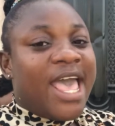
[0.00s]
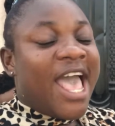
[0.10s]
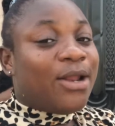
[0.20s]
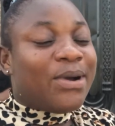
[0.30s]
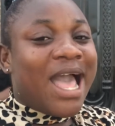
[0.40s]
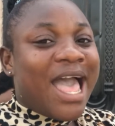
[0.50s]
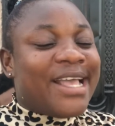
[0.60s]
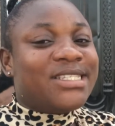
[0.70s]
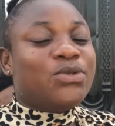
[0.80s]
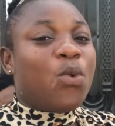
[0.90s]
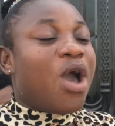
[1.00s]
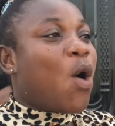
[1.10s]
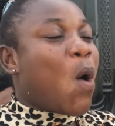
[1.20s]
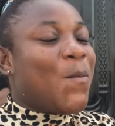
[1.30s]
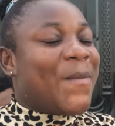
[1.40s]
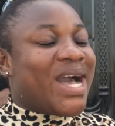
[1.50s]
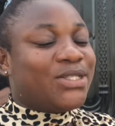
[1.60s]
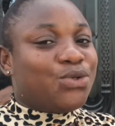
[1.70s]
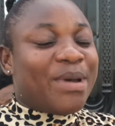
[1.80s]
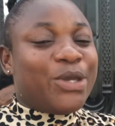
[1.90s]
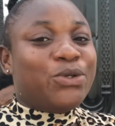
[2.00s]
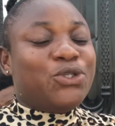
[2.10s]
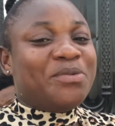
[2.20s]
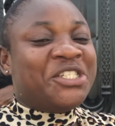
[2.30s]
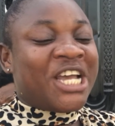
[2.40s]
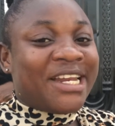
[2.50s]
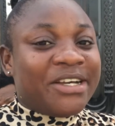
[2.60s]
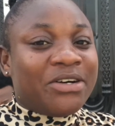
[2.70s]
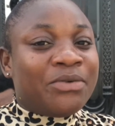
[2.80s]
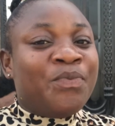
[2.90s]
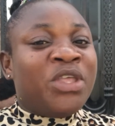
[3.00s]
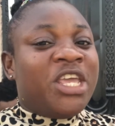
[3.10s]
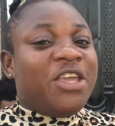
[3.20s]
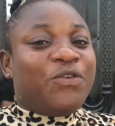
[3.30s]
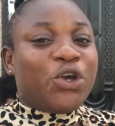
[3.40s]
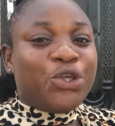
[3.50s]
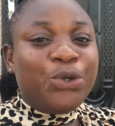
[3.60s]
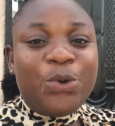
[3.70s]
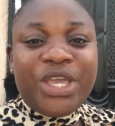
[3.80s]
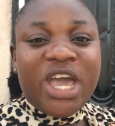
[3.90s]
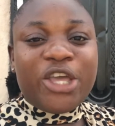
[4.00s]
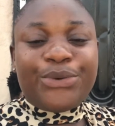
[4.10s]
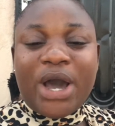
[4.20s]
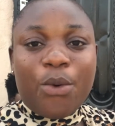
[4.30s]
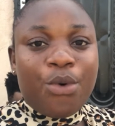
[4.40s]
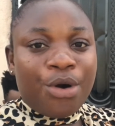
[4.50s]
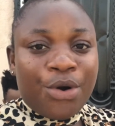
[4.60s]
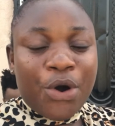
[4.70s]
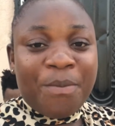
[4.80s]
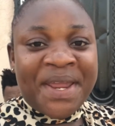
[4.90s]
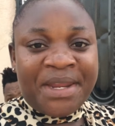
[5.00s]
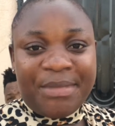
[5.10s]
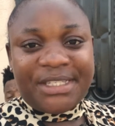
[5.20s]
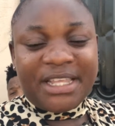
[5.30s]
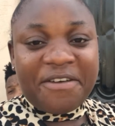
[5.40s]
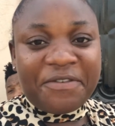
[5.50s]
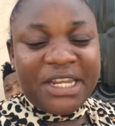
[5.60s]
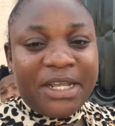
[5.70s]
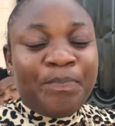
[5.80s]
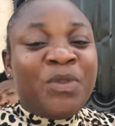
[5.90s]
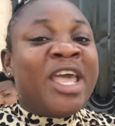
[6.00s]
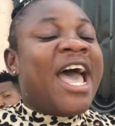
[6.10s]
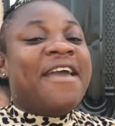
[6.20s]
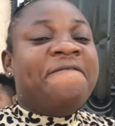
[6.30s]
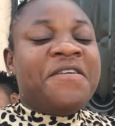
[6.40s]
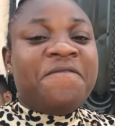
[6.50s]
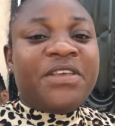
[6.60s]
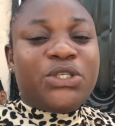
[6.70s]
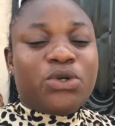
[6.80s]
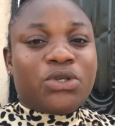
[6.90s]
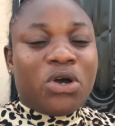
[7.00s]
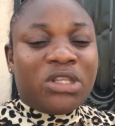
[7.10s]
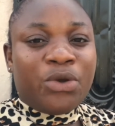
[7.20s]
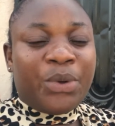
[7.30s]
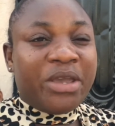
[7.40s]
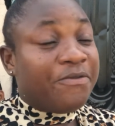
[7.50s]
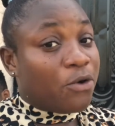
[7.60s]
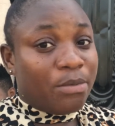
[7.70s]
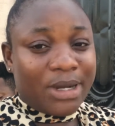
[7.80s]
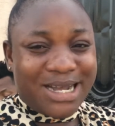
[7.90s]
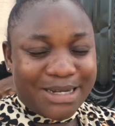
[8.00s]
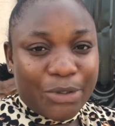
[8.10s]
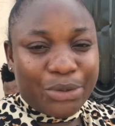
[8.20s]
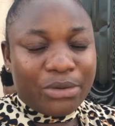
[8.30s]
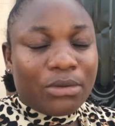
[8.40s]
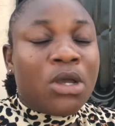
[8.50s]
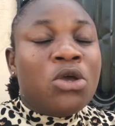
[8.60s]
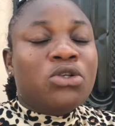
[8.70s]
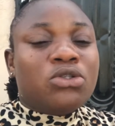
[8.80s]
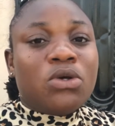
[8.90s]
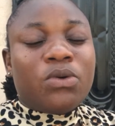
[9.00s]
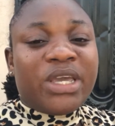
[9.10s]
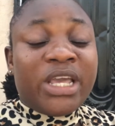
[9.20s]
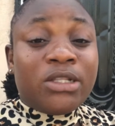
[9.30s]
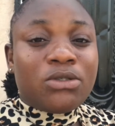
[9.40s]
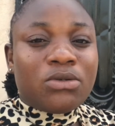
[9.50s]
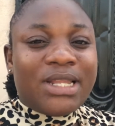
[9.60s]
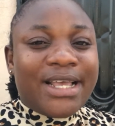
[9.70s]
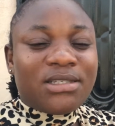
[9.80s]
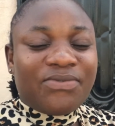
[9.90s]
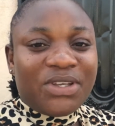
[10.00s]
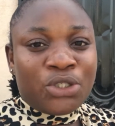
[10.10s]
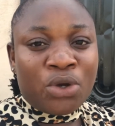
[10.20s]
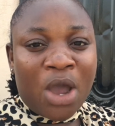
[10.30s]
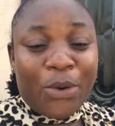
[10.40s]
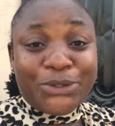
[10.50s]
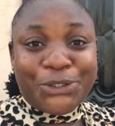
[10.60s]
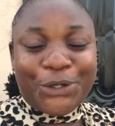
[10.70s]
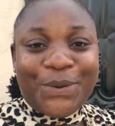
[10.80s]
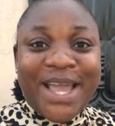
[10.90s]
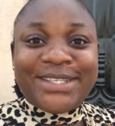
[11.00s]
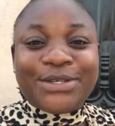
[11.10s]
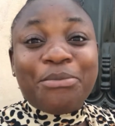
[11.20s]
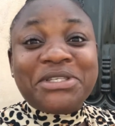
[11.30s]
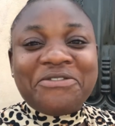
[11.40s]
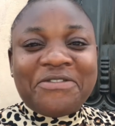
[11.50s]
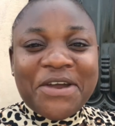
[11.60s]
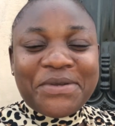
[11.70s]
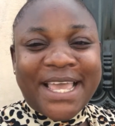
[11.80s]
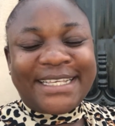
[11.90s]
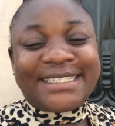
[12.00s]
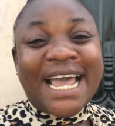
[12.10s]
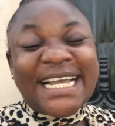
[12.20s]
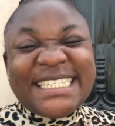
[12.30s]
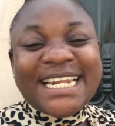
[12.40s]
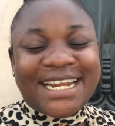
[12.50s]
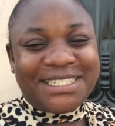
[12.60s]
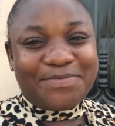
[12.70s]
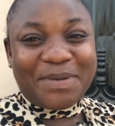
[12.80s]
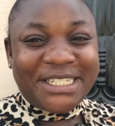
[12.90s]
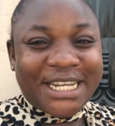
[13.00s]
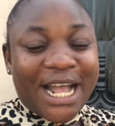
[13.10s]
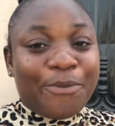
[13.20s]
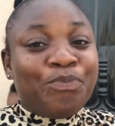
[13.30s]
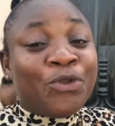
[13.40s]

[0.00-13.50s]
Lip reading: Hello guys, welcome back to my YouTube channel. If you're new here, you are welcome. My name is Stephanie. I film videos all the way from Cameroon. So in today's video, I want to show you guys something very exciting and special,